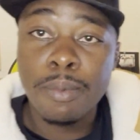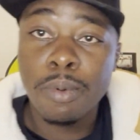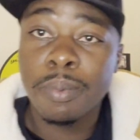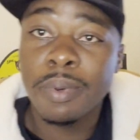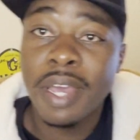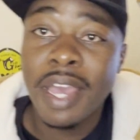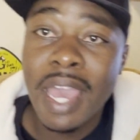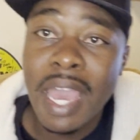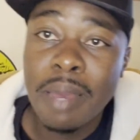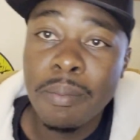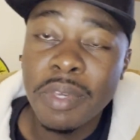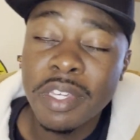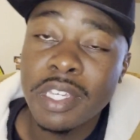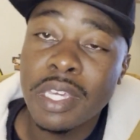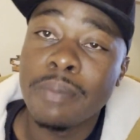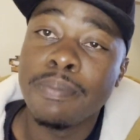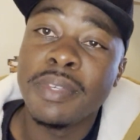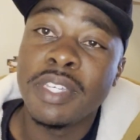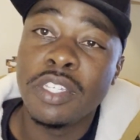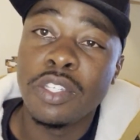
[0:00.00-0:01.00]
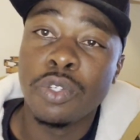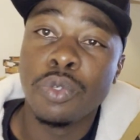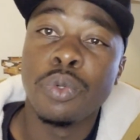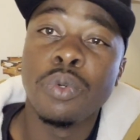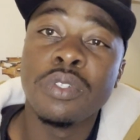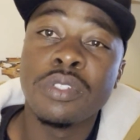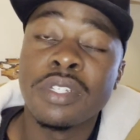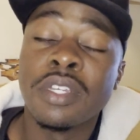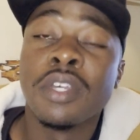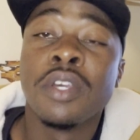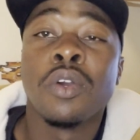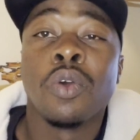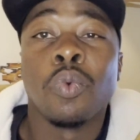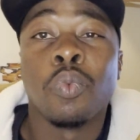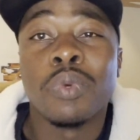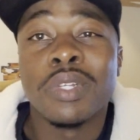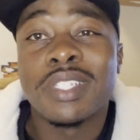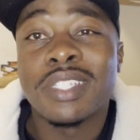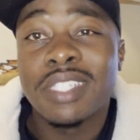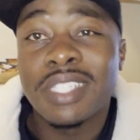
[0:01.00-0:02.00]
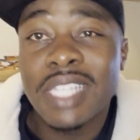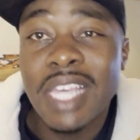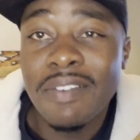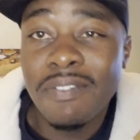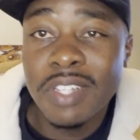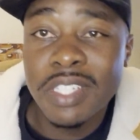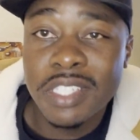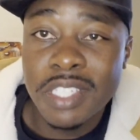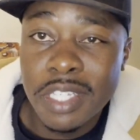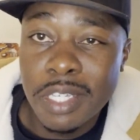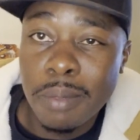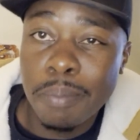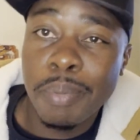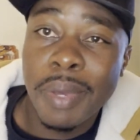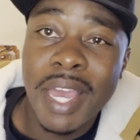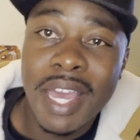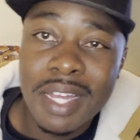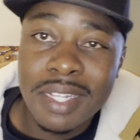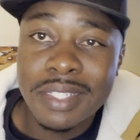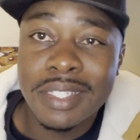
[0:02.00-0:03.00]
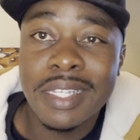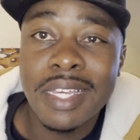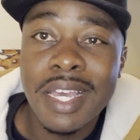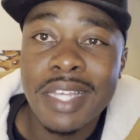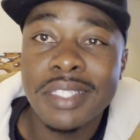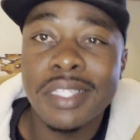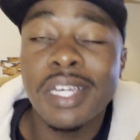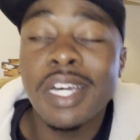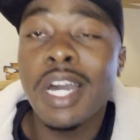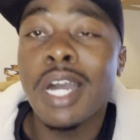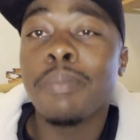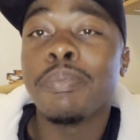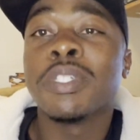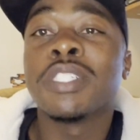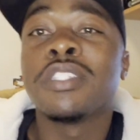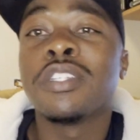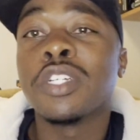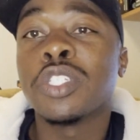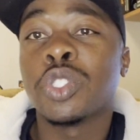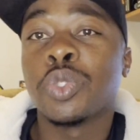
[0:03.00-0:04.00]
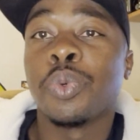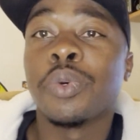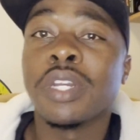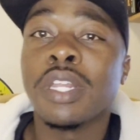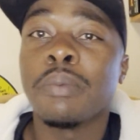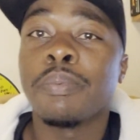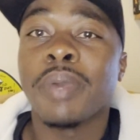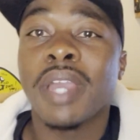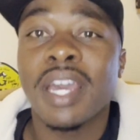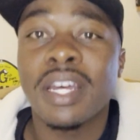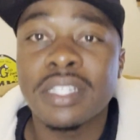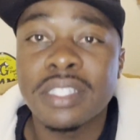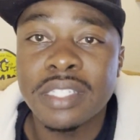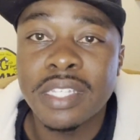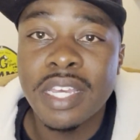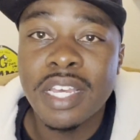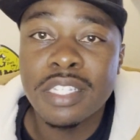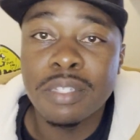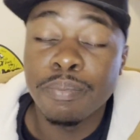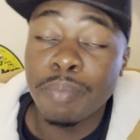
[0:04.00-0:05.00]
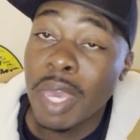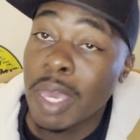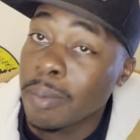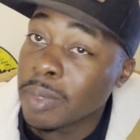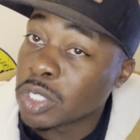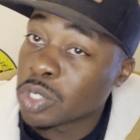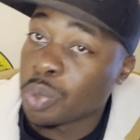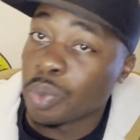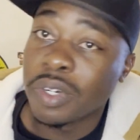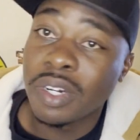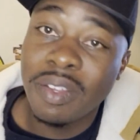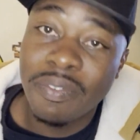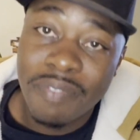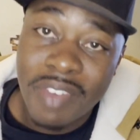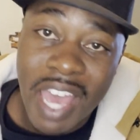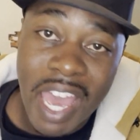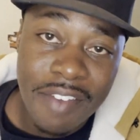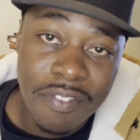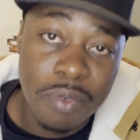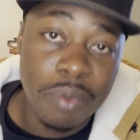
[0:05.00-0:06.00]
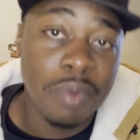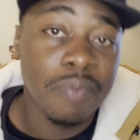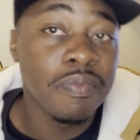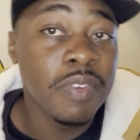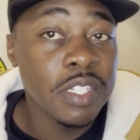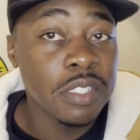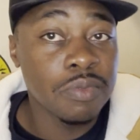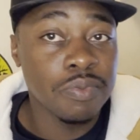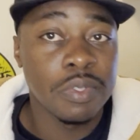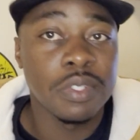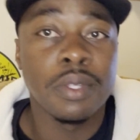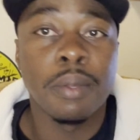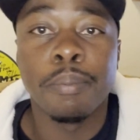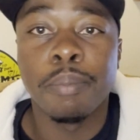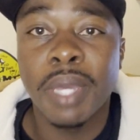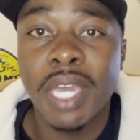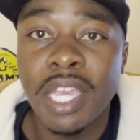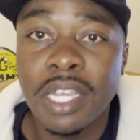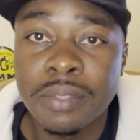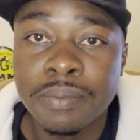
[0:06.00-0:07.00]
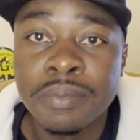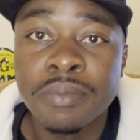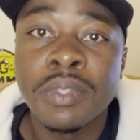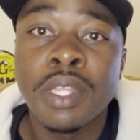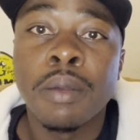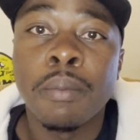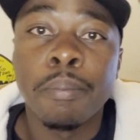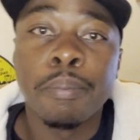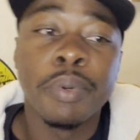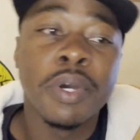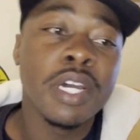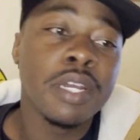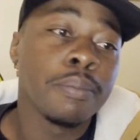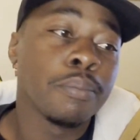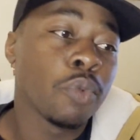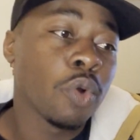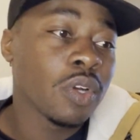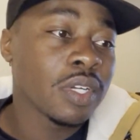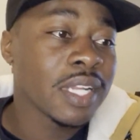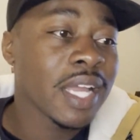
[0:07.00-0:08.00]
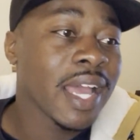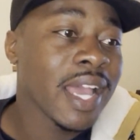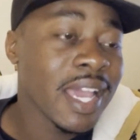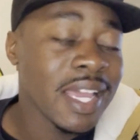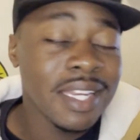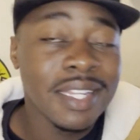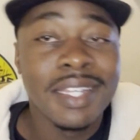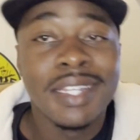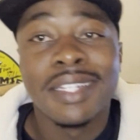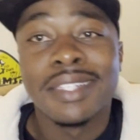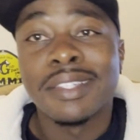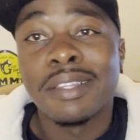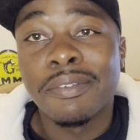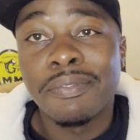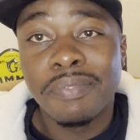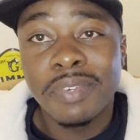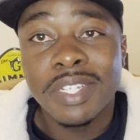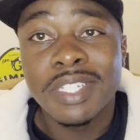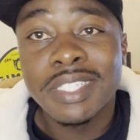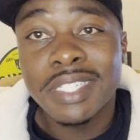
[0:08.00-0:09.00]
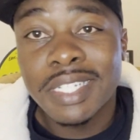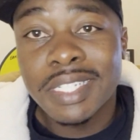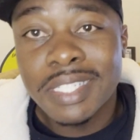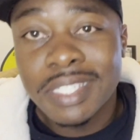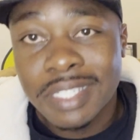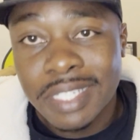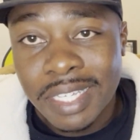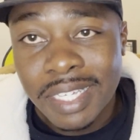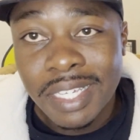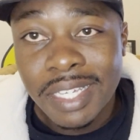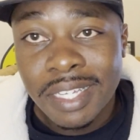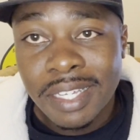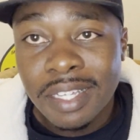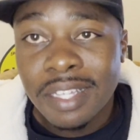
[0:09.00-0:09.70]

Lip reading: behind me can be used with 17-pound tests up until 20-pound tests, maybe 25 if you're fishing from the bank. But more line, the fish can see,